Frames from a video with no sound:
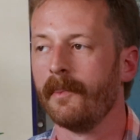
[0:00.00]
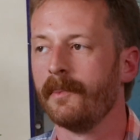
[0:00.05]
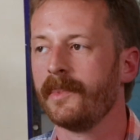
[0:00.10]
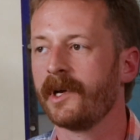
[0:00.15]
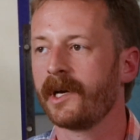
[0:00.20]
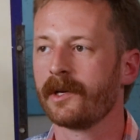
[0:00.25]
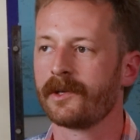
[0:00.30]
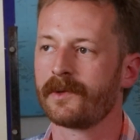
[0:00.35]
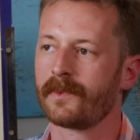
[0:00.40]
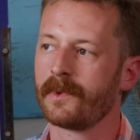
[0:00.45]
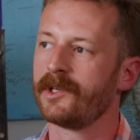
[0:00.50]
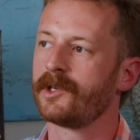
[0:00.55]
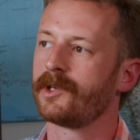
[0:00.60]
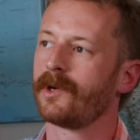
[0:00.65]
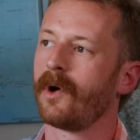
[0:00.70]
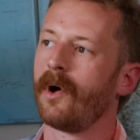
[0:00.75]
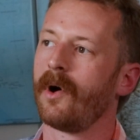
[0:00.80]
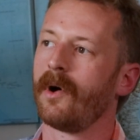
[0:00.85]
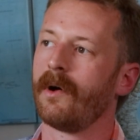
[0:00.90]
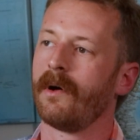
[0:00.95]
because we
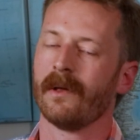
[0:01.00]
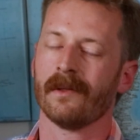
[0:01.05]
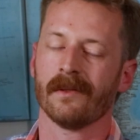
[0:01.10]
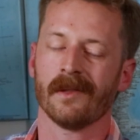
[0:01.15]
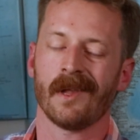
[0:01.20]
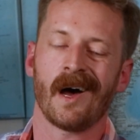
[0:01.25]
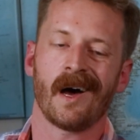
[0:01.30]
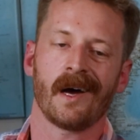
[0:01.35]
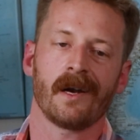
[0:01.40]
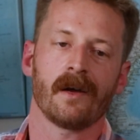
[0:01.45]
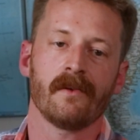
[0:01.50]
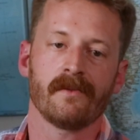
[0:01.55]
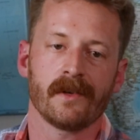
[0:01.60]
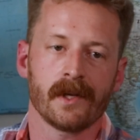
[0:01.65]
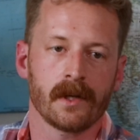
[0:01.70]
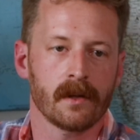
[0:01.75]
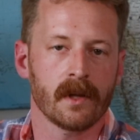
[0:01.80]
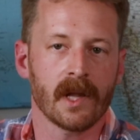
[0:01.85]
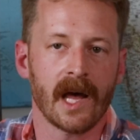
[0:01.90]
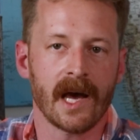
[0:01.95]
saw a lot of
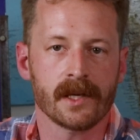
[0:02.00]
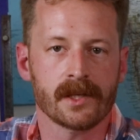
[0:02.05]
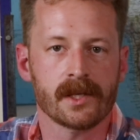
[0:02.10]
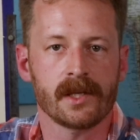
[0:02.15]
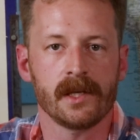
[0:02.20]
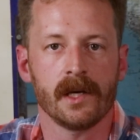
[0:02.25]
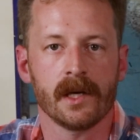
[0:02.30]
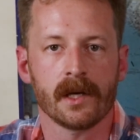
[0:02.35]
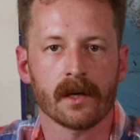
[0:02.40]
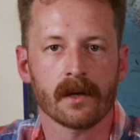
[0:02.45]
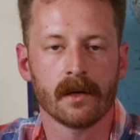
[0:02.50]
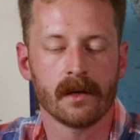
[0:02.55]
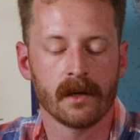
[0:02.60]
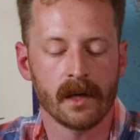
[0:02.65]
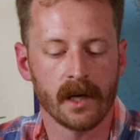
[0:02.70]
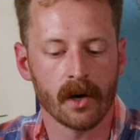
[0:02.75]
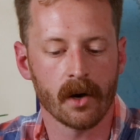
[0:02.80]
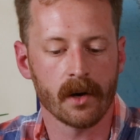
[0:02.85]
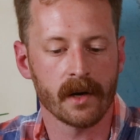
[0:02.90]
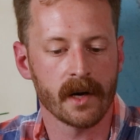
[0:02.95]
it last year
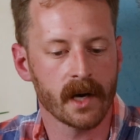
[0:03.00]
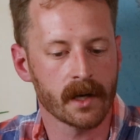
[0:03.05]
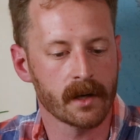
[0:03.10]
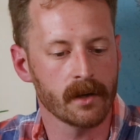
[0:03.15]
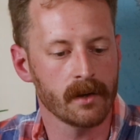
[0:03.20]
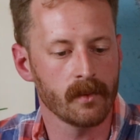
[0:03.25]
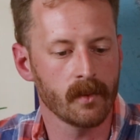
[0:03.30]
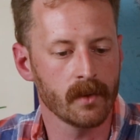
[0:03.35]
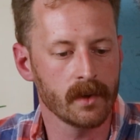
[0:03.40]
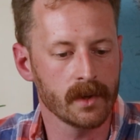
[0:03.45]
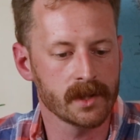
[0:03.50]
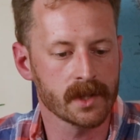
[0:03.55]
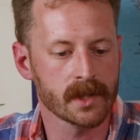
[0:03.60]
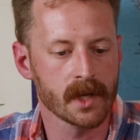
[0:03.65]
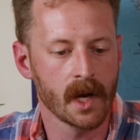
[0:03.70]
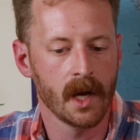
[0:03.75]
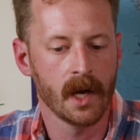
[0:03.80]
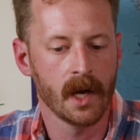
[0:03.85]
in our neck of the woods,